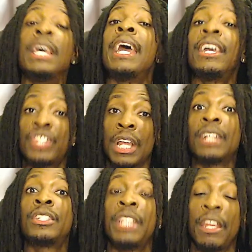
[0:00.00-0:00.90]
And shout out
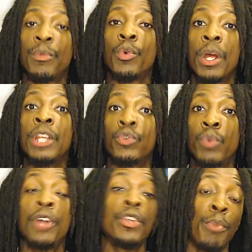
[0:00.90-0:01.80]
to David Morrell as
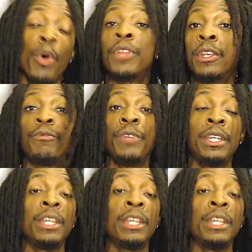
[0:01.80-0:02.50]
well. They're both undefeated.